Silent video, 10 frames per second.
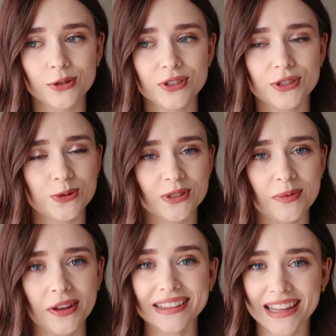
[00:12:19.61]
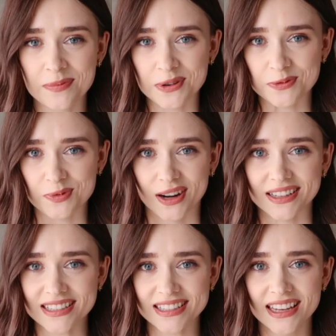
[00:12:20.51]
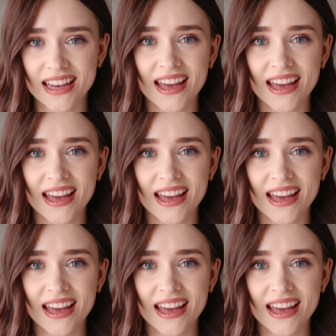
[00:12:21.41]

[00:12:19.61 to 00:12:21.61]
not talked about leopard print.